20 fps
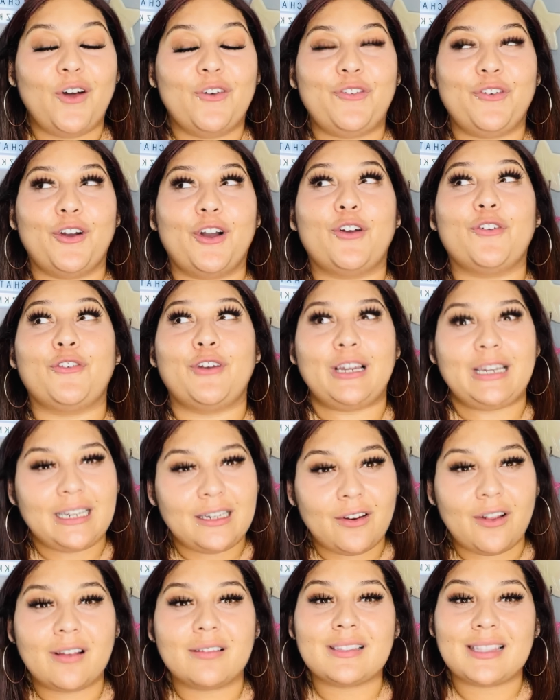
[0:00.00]
for a really
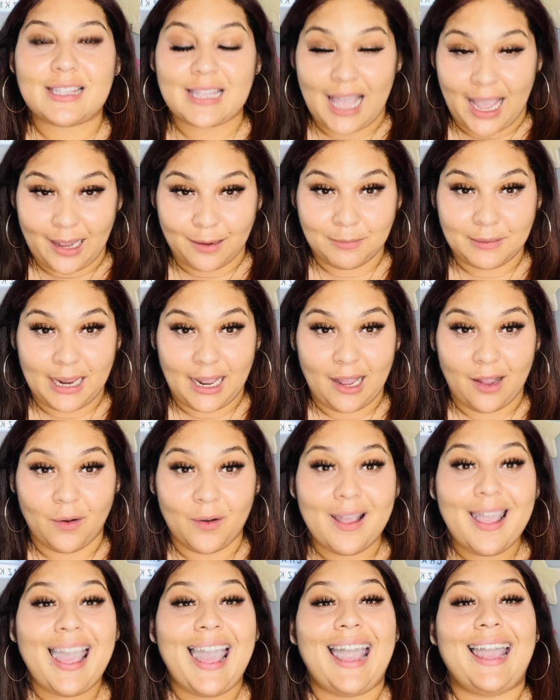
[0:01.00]
long time now,
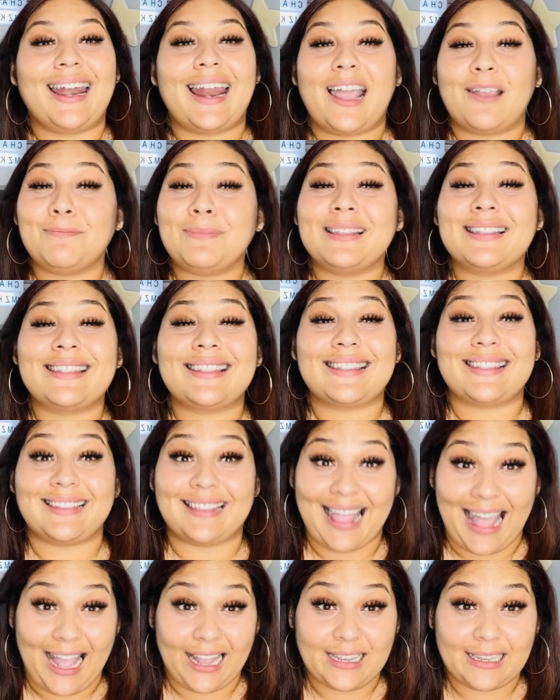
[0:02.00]
and I've been
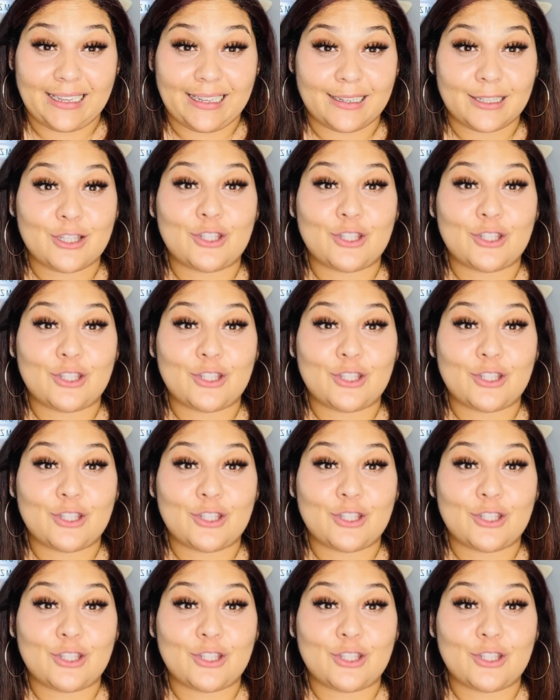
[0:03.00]
slacking.